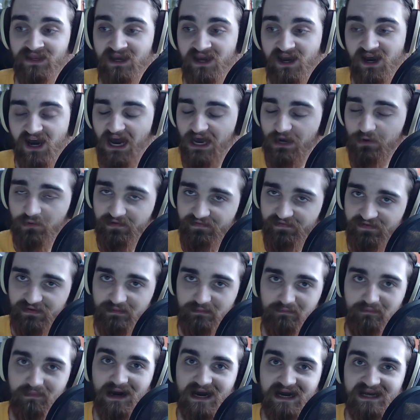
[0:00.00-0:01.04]
I don't
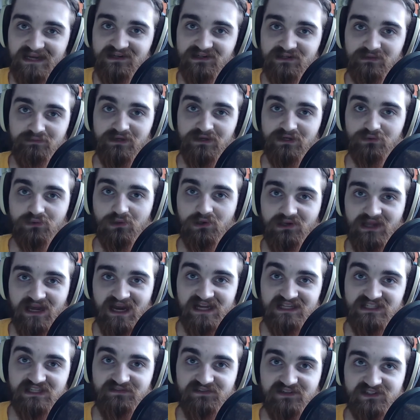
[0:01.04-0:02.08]
even mind mid-roll
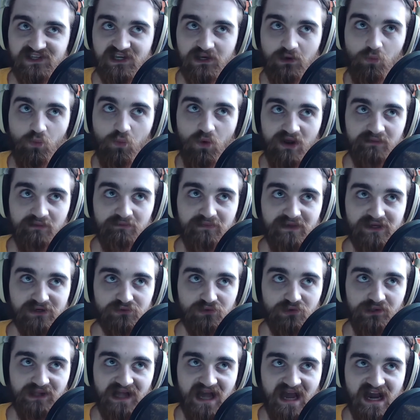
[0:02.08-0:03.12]
ads if it's like 1
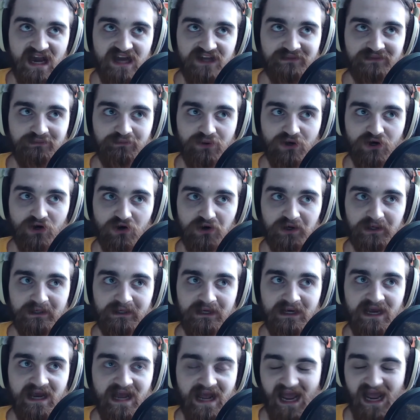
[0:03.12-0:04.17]
mid-roll ad per
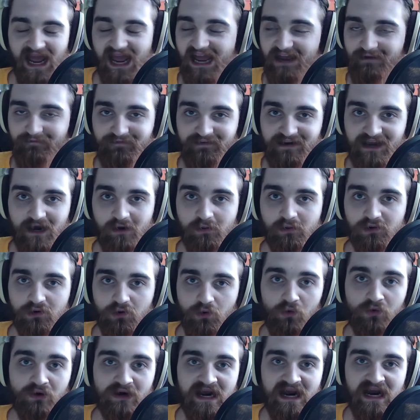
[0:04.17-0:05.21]
half an hour
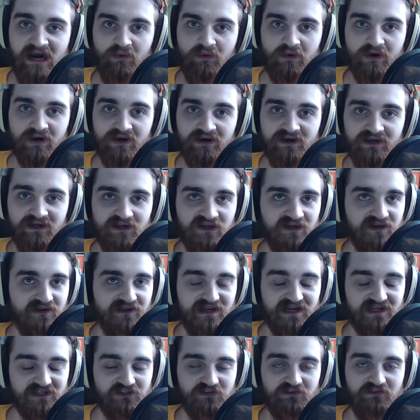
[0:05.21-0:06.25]
or hour.
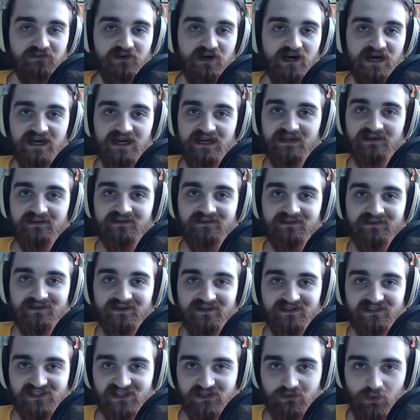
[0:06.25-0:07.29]
Well, that's fine.
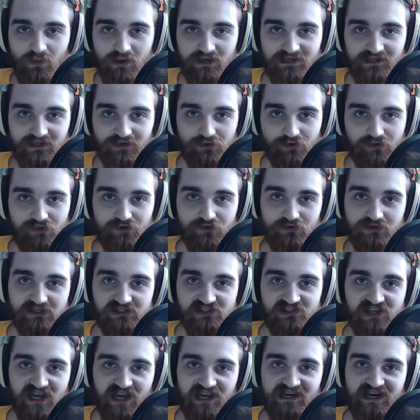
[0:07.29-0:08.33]
It's like one little
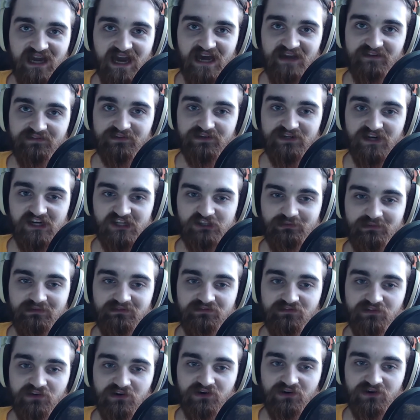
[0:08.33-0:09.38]
30-second advertisement
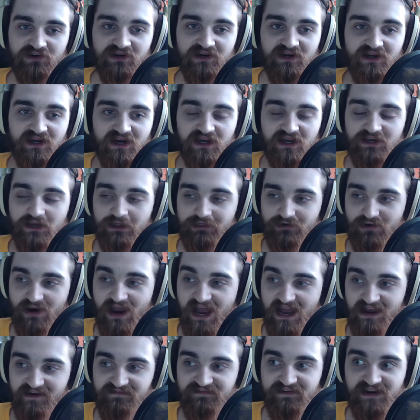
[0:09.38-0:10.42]
for another
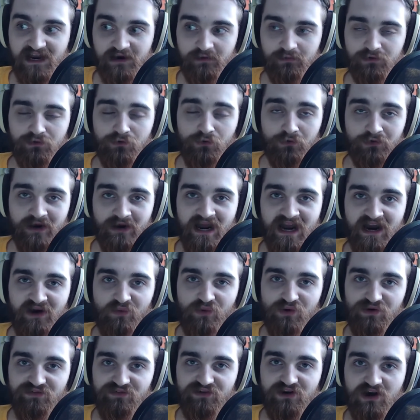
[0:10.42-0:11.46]
half an hour or
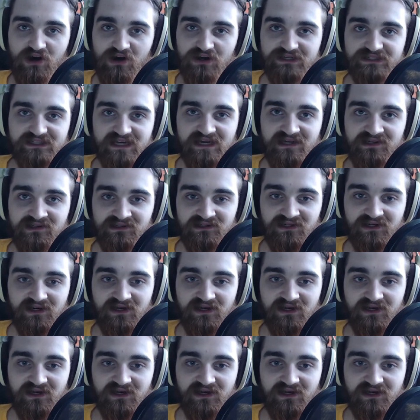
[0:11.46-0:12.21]
hour of content.